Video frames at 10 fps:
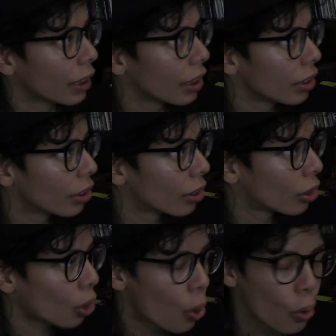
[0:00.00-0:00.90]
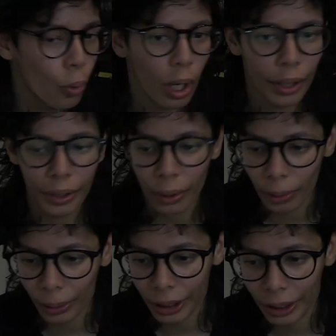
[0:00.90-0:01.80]
He is so
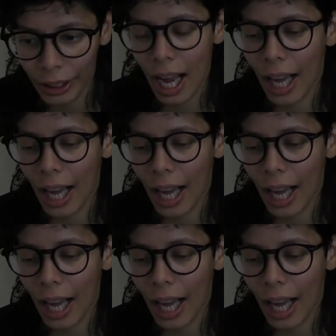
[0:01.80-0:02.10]
annoying.